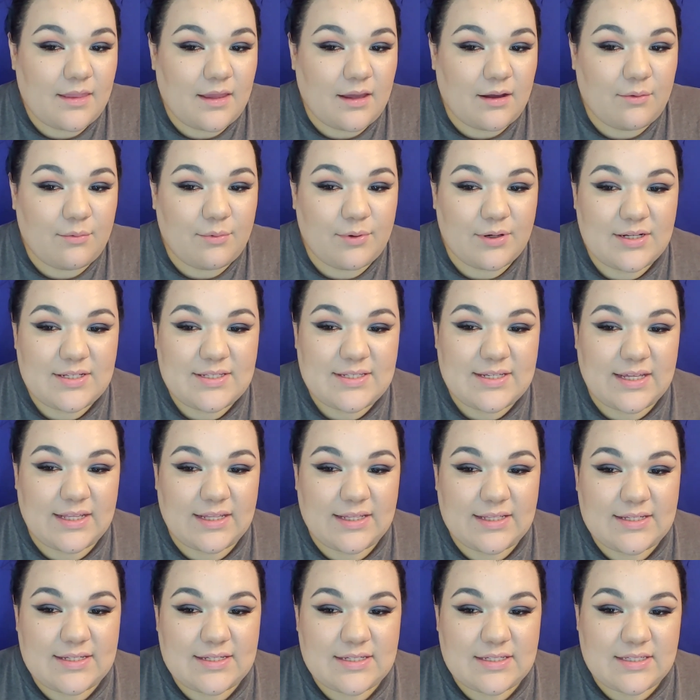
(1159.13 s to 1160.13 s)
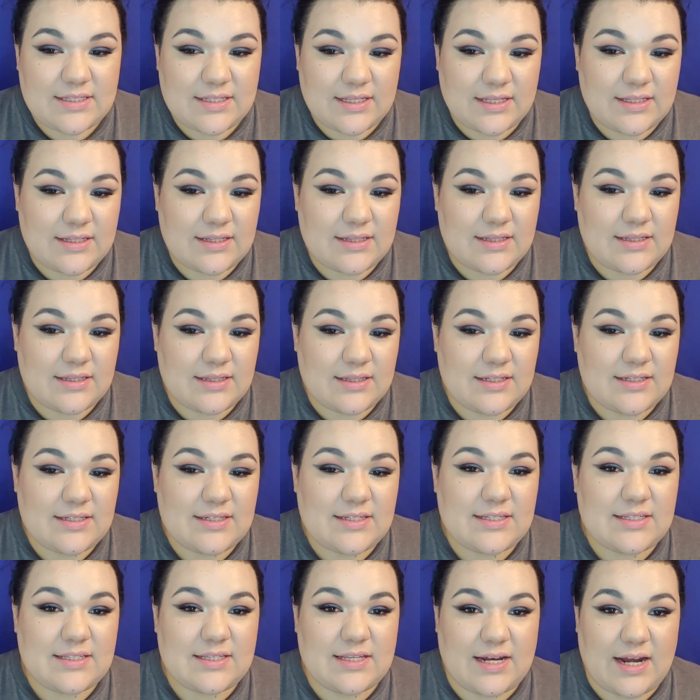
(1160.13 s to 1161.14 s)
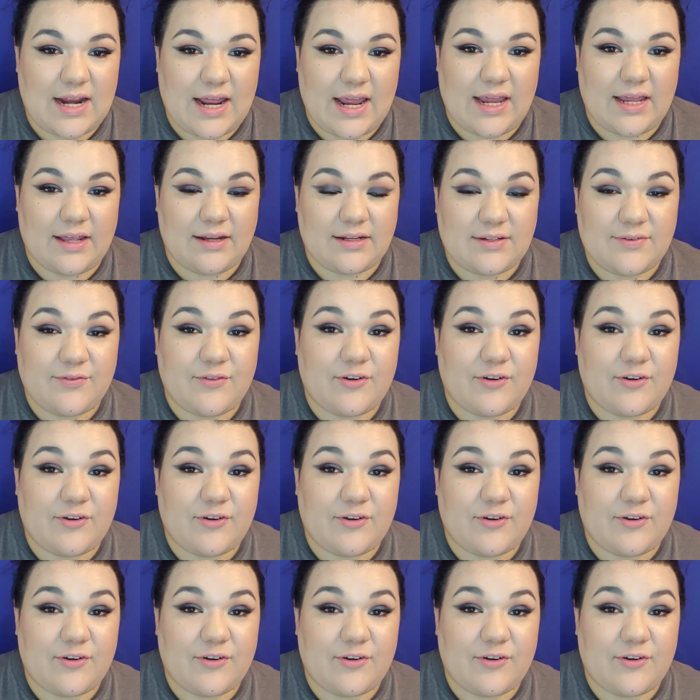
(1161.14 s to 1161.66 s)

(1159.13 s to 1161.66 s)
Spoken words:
I want to say this is an 8.